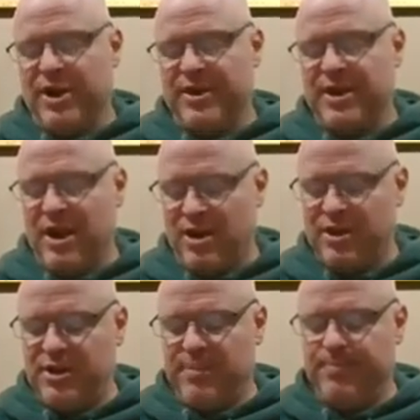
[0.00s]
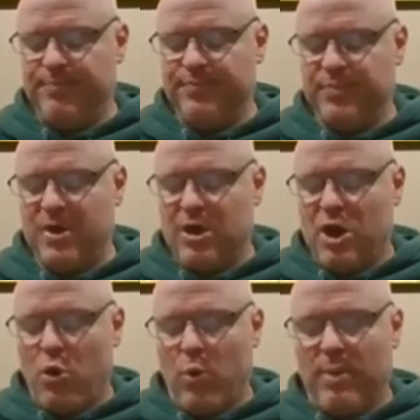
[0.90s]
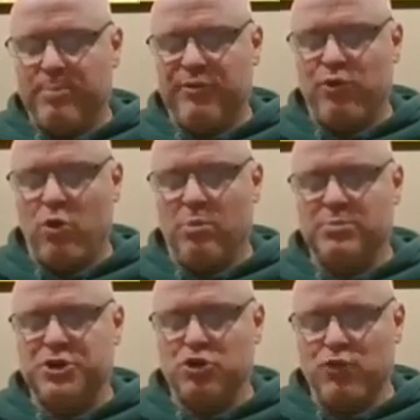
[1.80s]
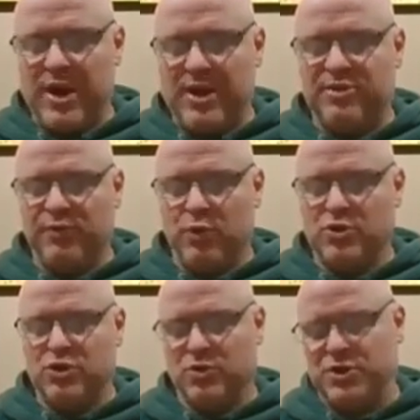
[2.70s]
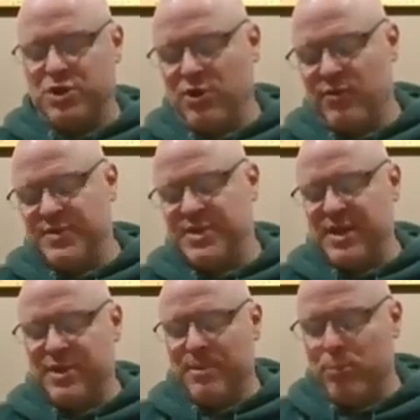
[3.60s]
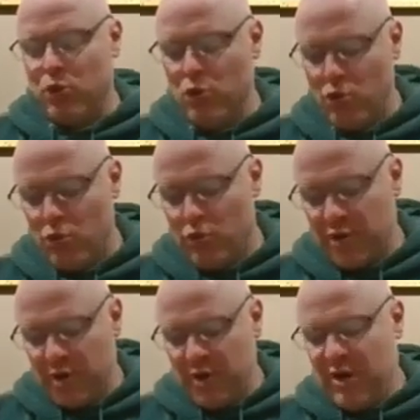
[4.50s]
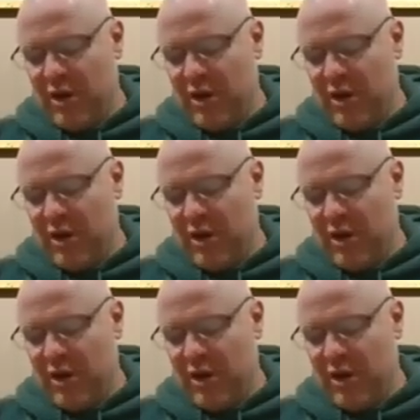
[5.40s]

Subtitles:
kainkardiyam, one performs direct devotional service in the mood